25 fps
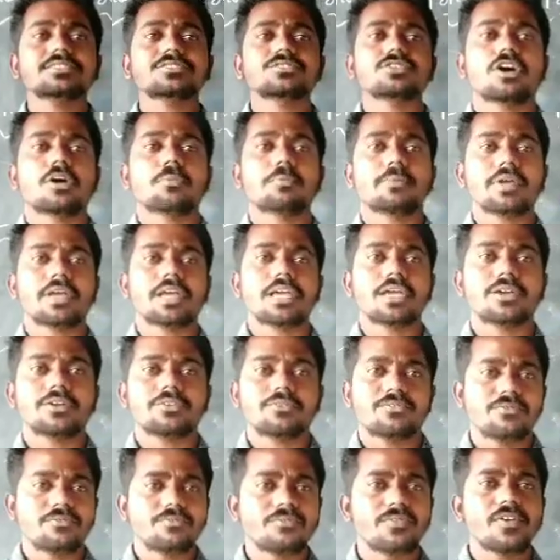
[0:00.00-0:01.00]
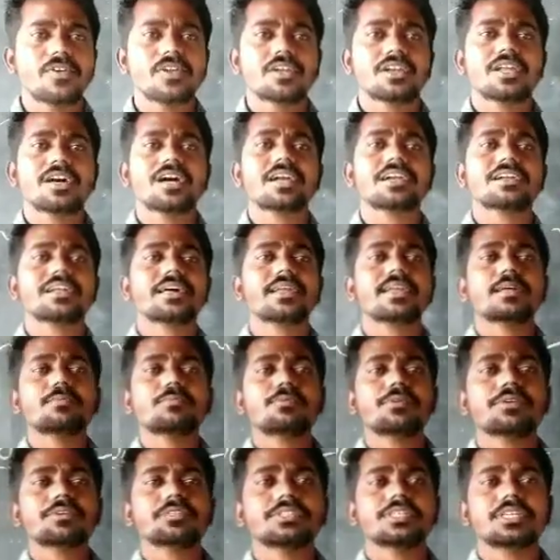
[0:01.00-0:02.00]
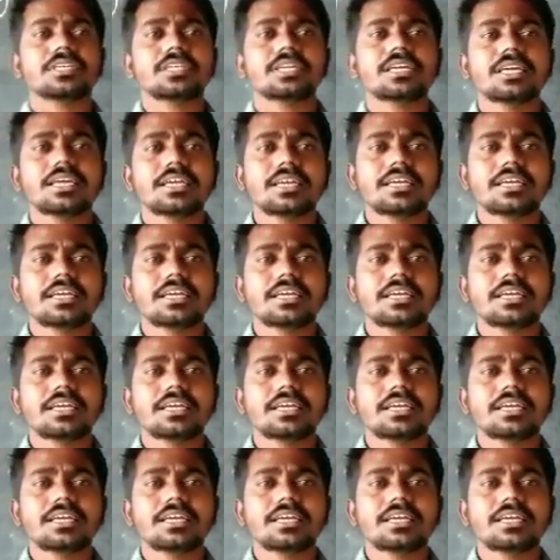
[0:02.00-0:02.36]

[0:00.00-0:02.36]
topic, we will not learn about the